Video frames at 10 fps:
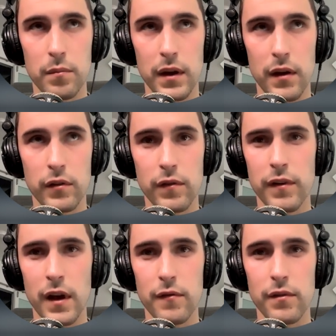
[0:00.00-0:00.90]
about
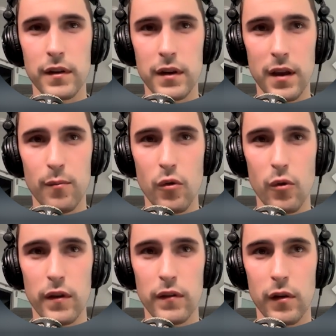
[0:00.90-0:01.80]
5
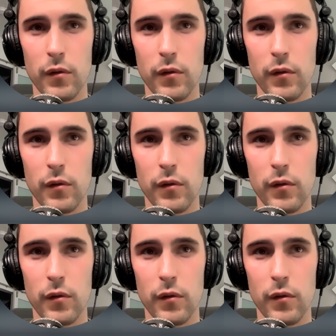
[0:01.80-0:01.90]
Namecoin.